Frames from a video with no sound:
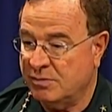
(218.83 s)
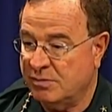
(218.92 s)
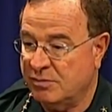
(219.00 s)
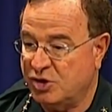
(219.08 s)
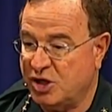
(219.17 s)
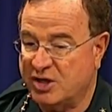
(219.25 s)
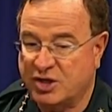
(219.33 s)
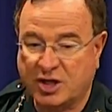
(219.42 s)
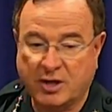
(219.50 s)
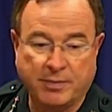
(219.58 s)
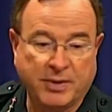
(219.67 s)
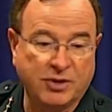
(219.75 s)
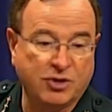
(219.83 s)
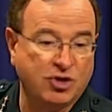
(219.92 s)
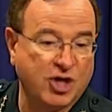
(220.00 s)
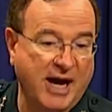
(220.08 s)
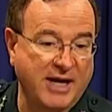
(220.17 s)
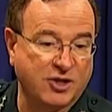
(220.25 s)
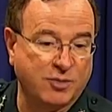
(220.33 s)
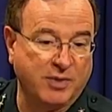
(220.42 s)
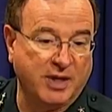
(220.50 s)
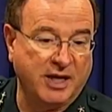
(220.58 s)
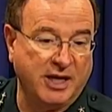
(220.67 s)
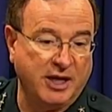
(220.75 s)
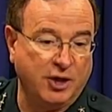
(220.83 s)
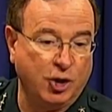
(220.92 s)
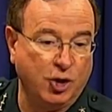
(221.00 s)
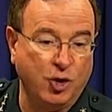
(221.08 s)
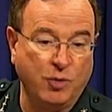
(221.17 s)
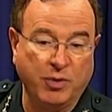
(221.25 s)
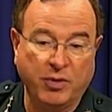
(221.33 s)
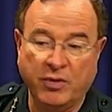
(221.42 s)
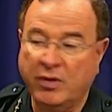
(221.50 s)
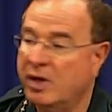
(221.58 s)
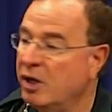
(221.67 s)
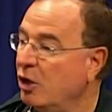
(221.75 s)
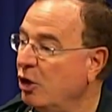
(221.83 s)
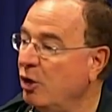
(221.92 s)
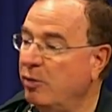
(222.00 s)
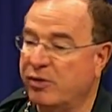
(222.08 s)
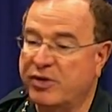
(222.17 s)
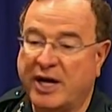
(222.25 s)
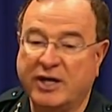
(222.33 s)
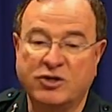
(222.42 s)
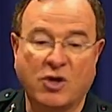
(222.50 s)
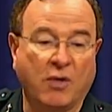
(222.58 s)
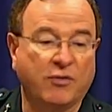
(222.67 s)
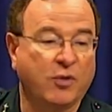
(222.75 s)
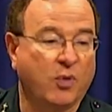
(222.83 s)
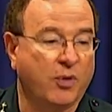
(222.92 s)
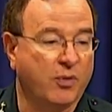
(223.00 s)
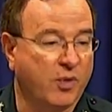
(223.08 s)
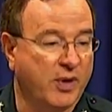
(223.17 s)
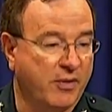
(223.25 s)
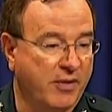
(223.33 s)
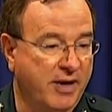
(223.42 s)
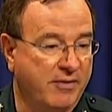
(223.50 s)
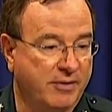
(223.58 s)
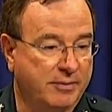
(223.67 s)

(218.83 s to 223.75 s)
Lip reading: Jessica puts Jasmine in the Uber. Uber takes off toward Winter Haven.